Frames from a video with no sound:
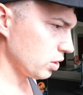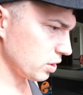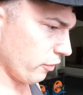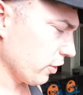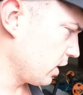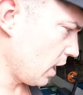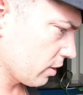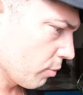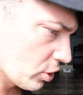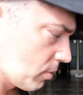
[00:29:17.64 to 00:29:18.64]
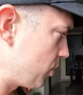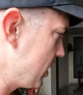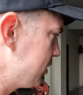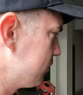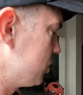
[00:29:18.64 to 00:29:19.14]
definitely not the most
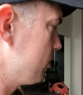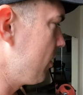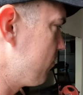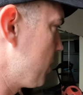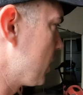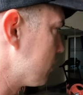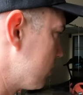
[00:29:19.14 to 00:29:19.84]
impressive gym I've been